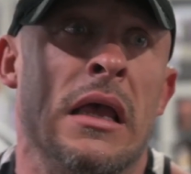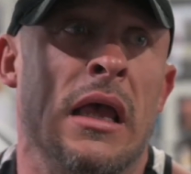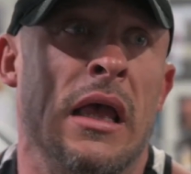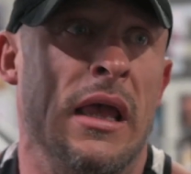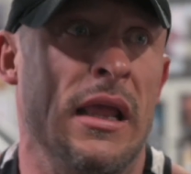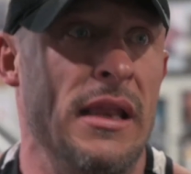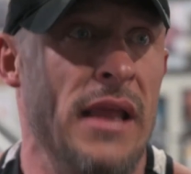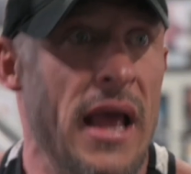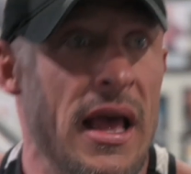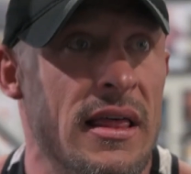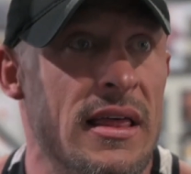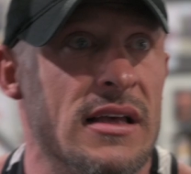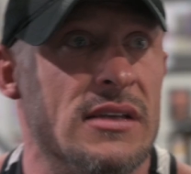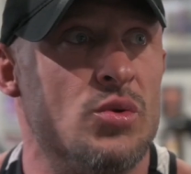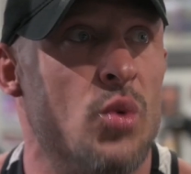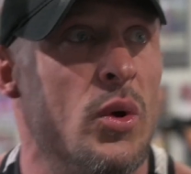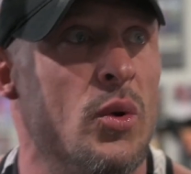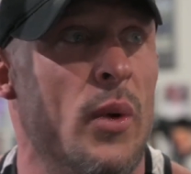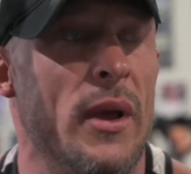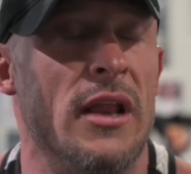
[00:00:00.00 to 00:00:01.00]
And yeah, that's
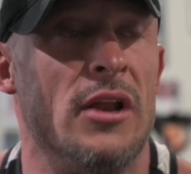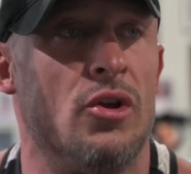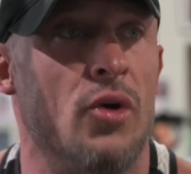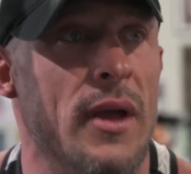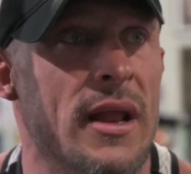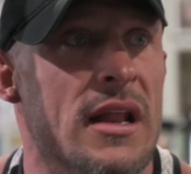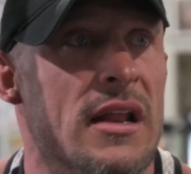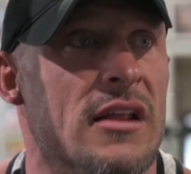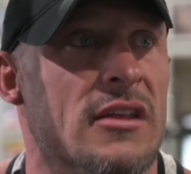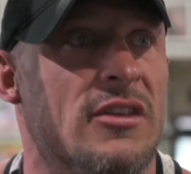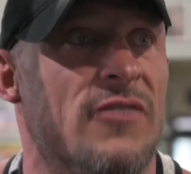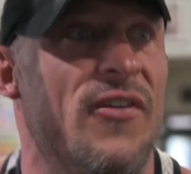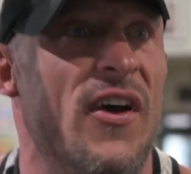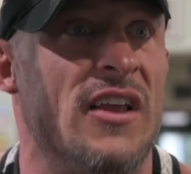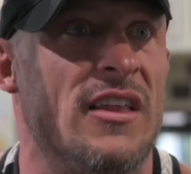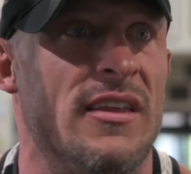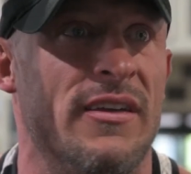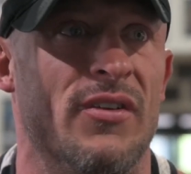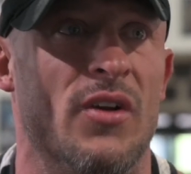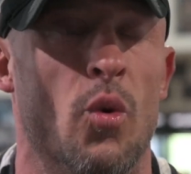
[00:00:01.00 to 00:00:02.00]
one way to train, and it's
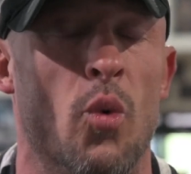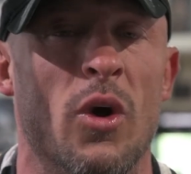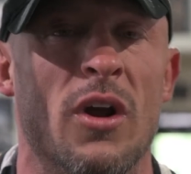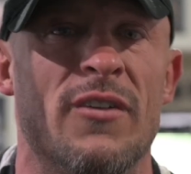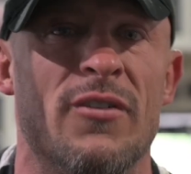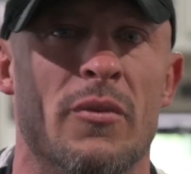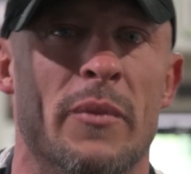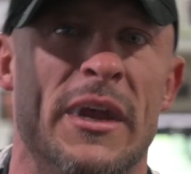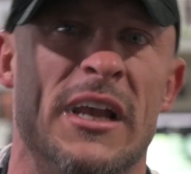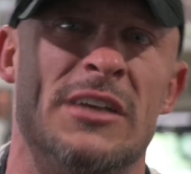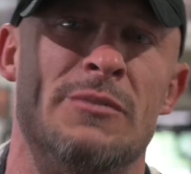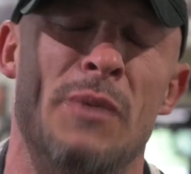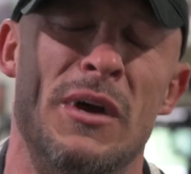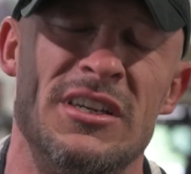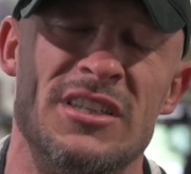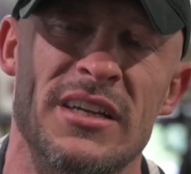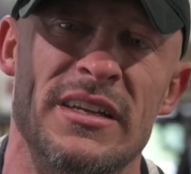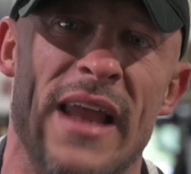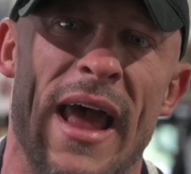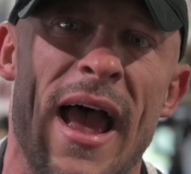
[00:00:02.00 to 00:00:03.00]
effective, and it works for me,
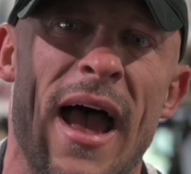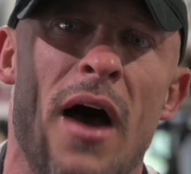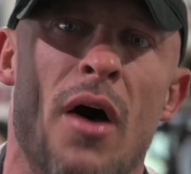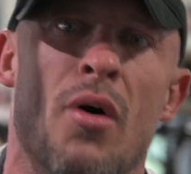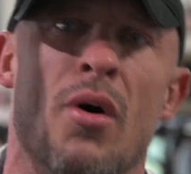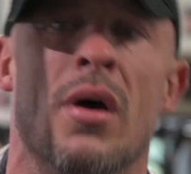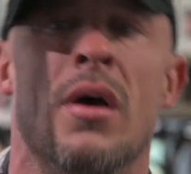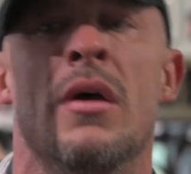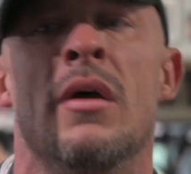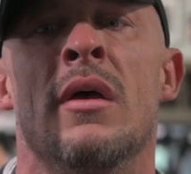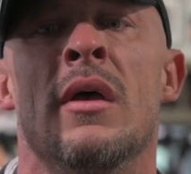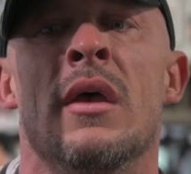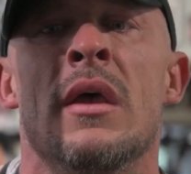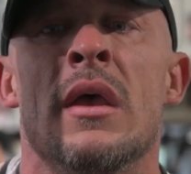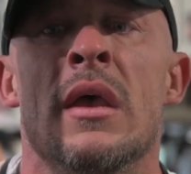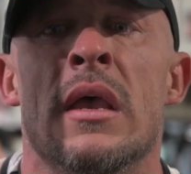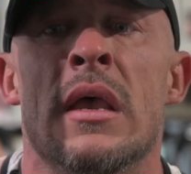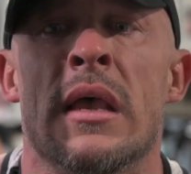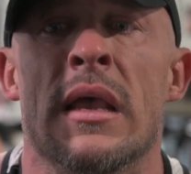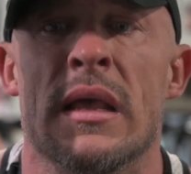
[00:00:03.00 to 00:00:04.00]
especially now,
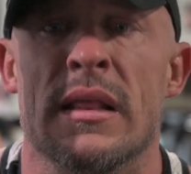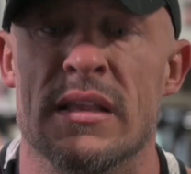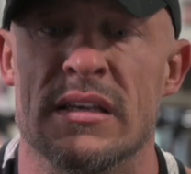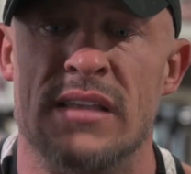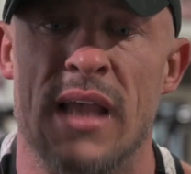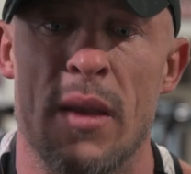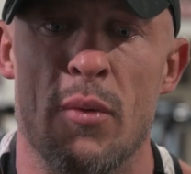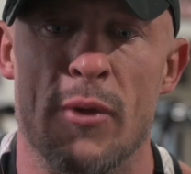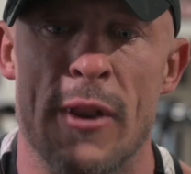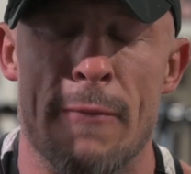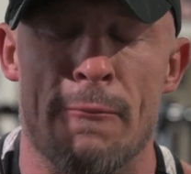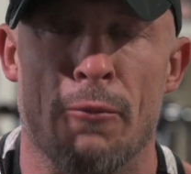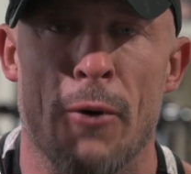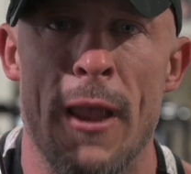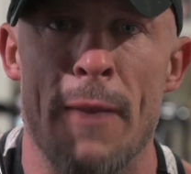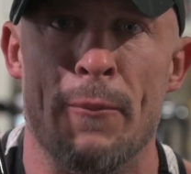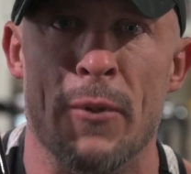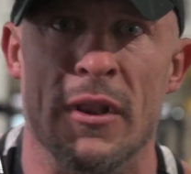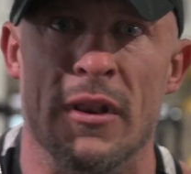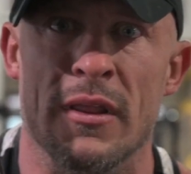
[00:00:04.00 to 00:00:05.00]
this time when I'm
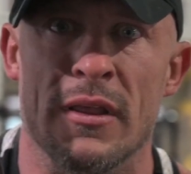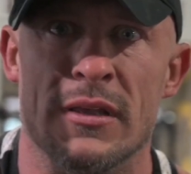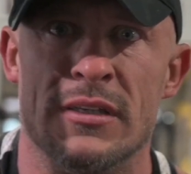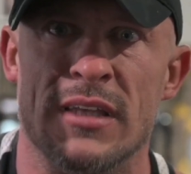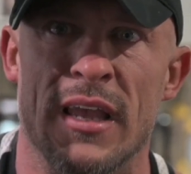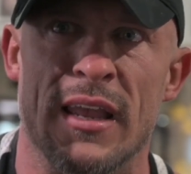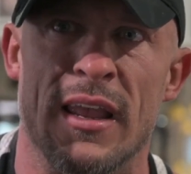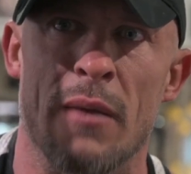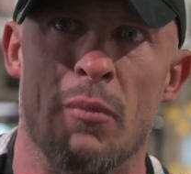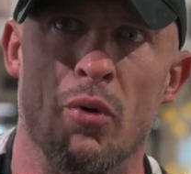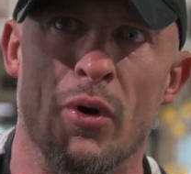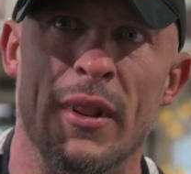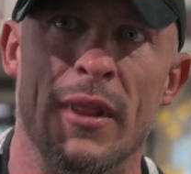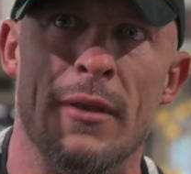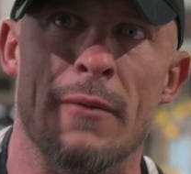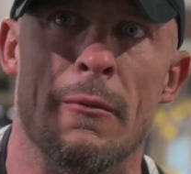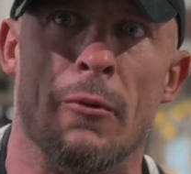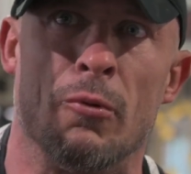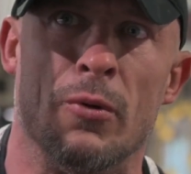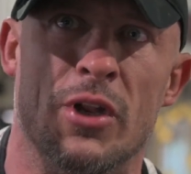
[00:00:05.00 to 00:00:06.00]
prepping. It's like I'm
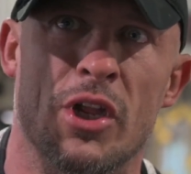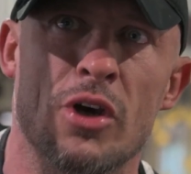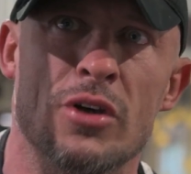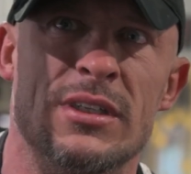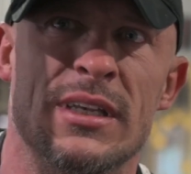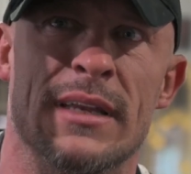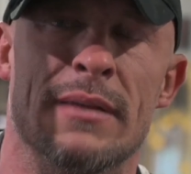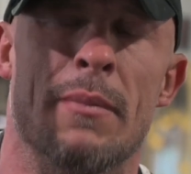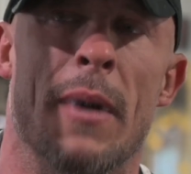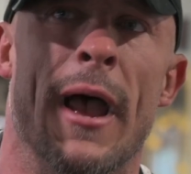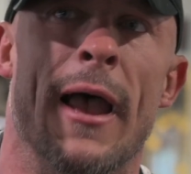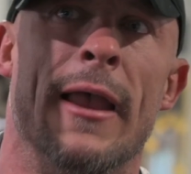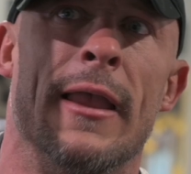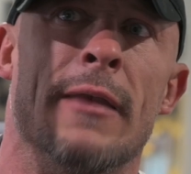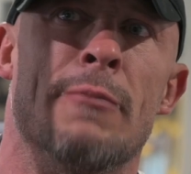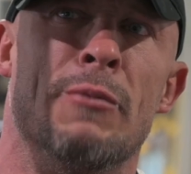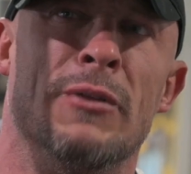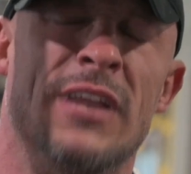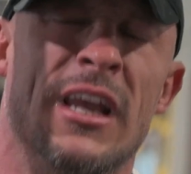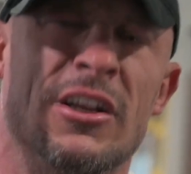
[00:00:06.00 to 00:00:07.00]
really reducing my
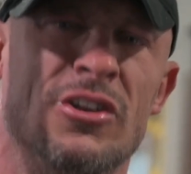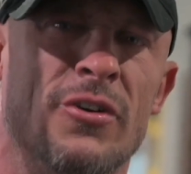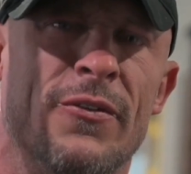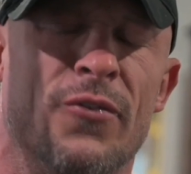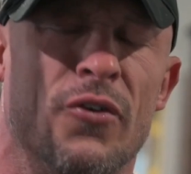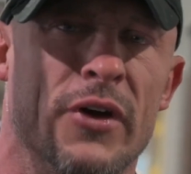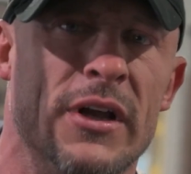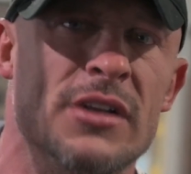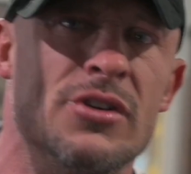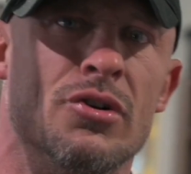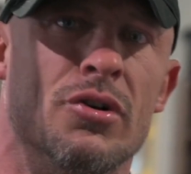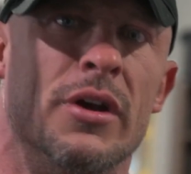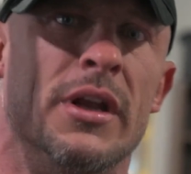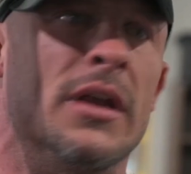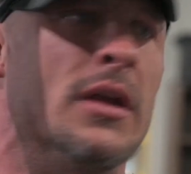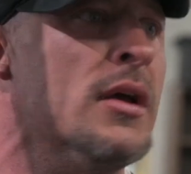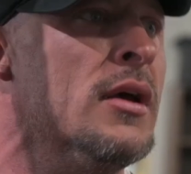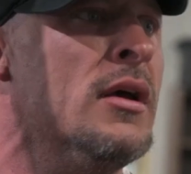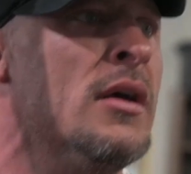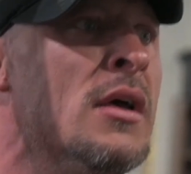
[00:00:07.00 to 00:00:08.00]
potential for injury
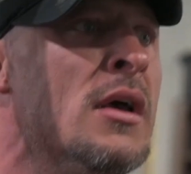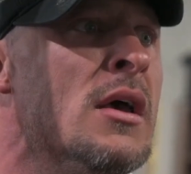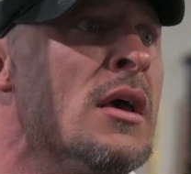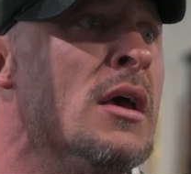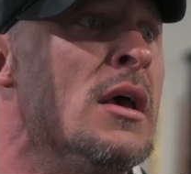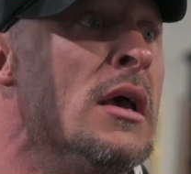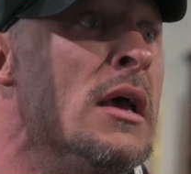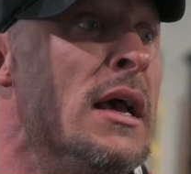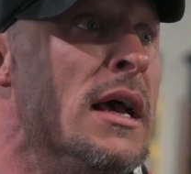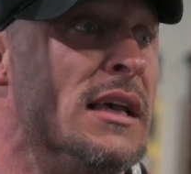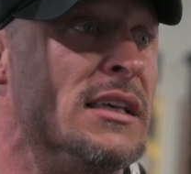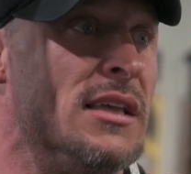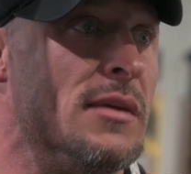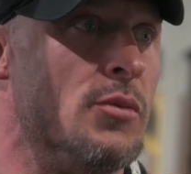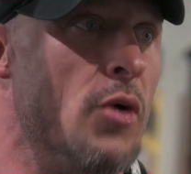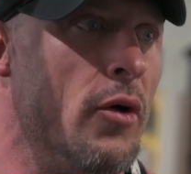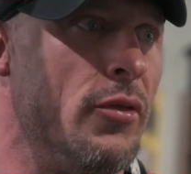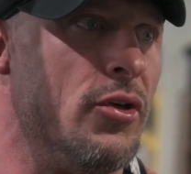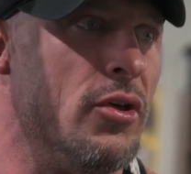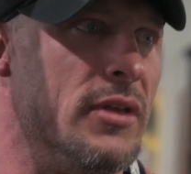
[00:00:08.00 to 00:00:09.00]
as I'm
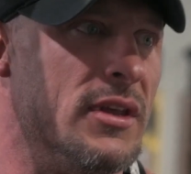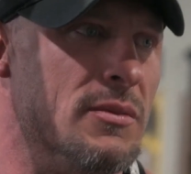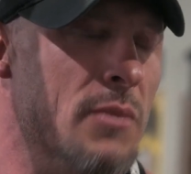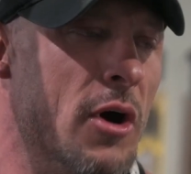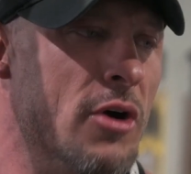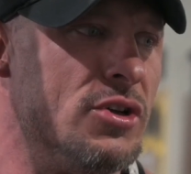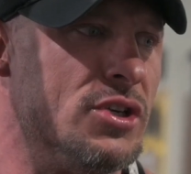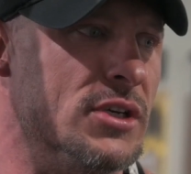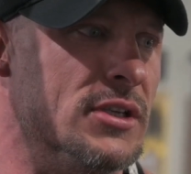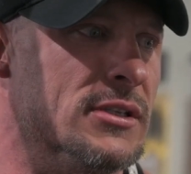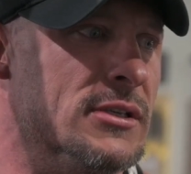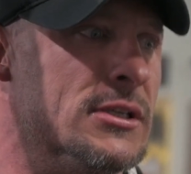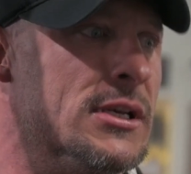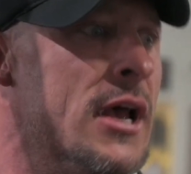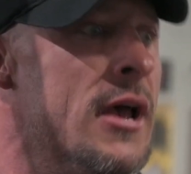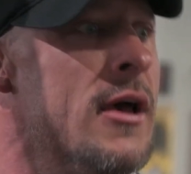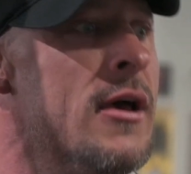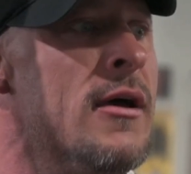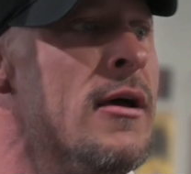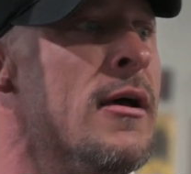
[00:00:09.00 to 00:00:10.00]
going through these motions.
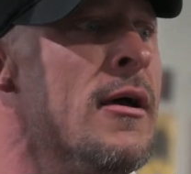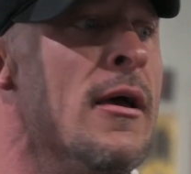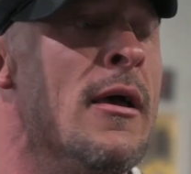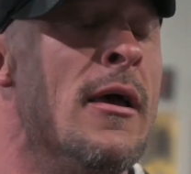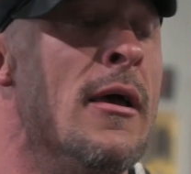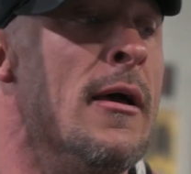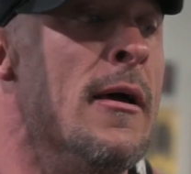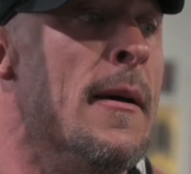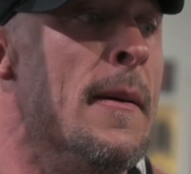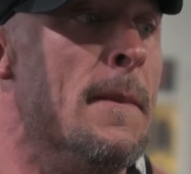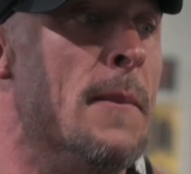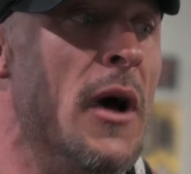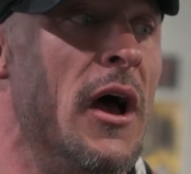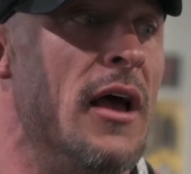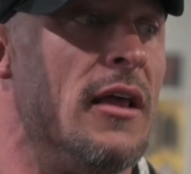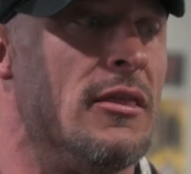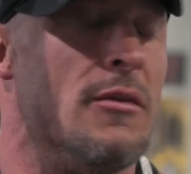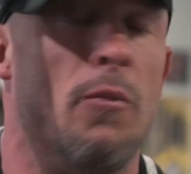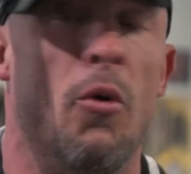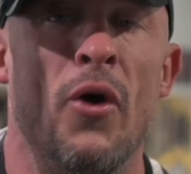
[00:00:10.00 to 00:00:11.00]

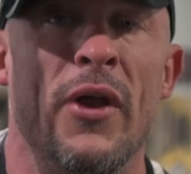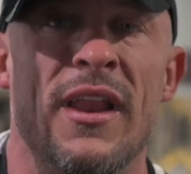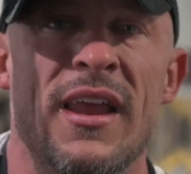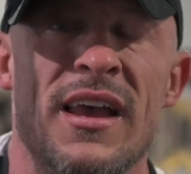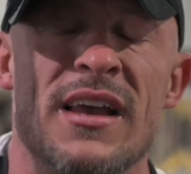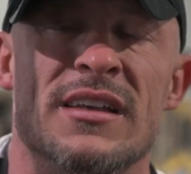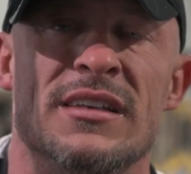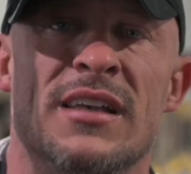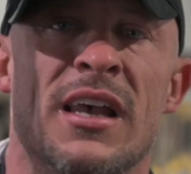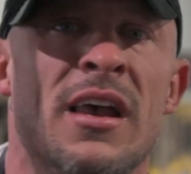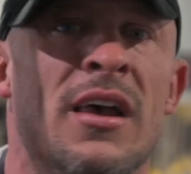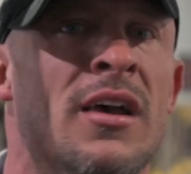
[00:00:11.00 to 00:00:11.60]
But the point is,